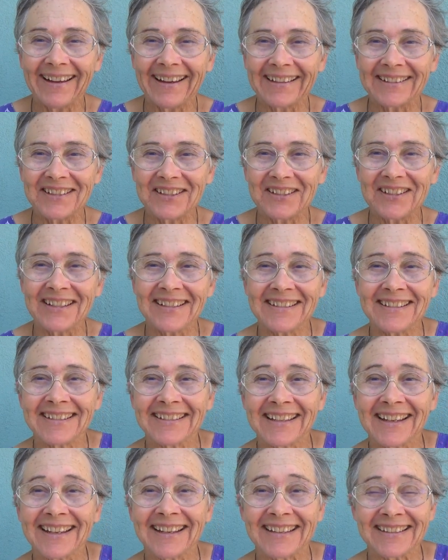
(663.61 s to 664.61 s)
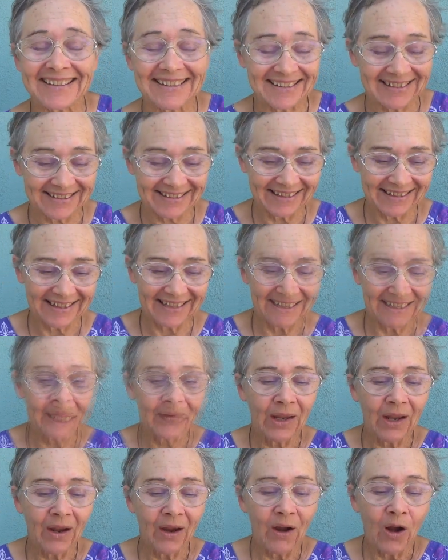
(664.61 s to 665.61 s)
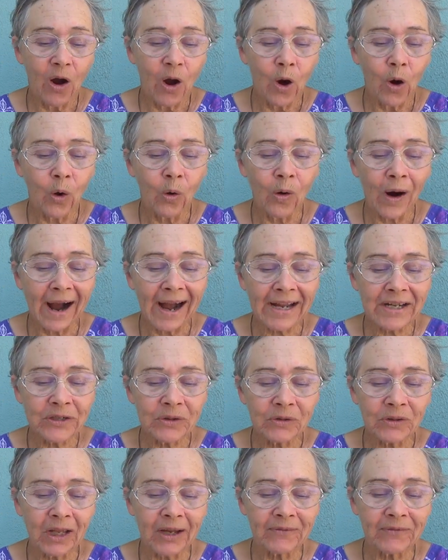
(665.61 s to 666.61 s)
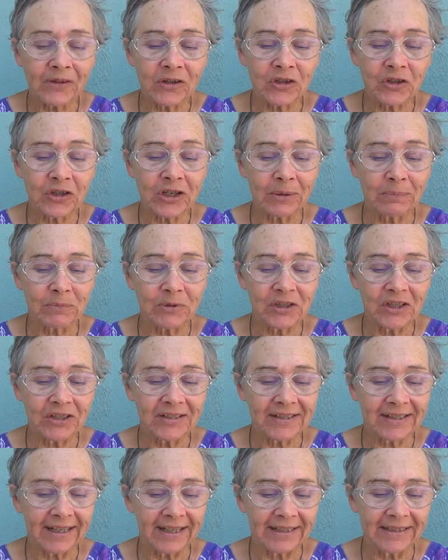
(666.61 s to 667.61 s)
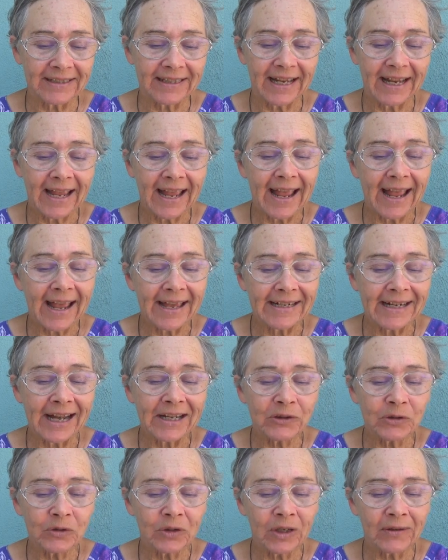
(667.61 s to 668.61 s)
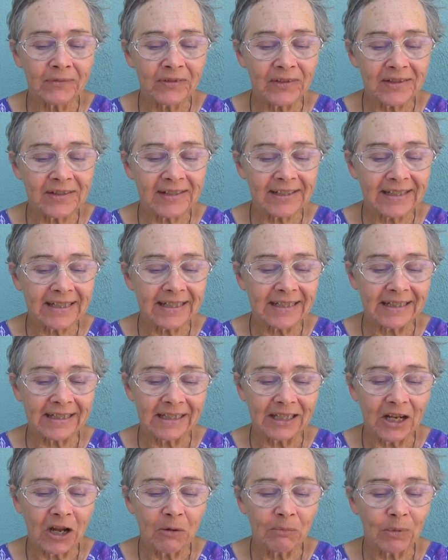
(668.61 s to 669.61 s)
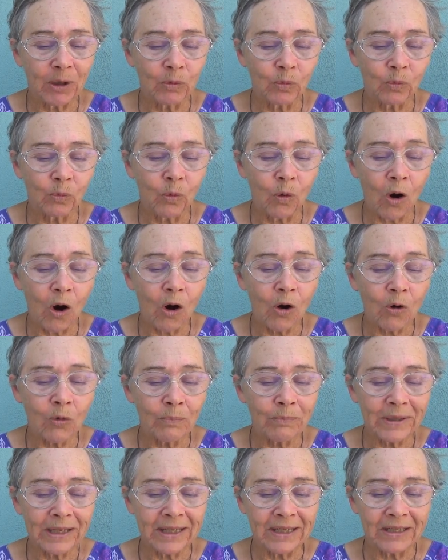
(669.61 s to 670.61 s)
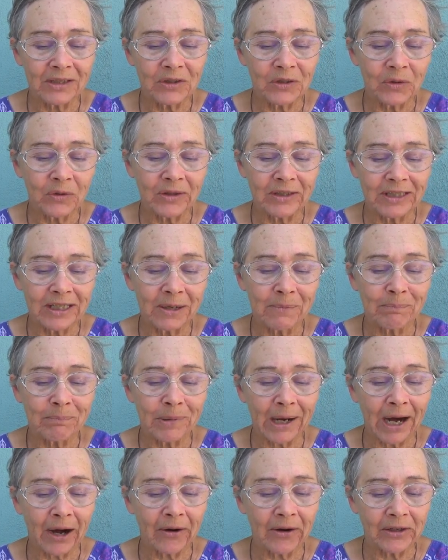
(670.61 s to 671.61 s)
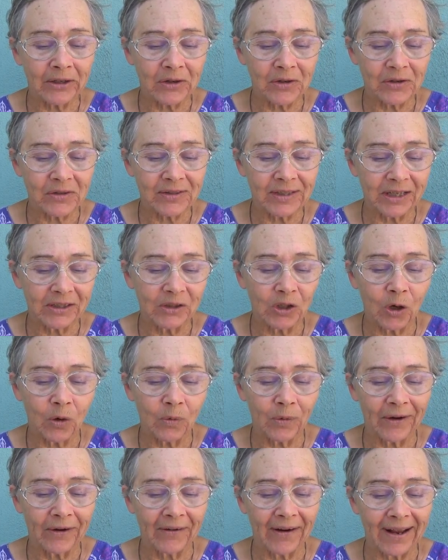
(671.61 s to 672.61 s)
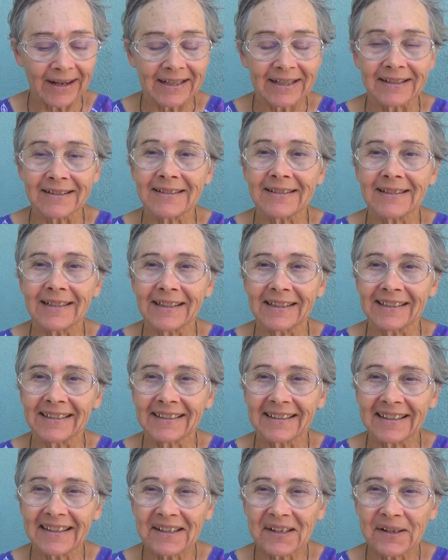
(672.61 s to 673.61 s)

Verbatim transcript: And she says, Oh, I do love the ship, she said, and I do love the sea, but woe be to the dim mariners that nowhere I can see.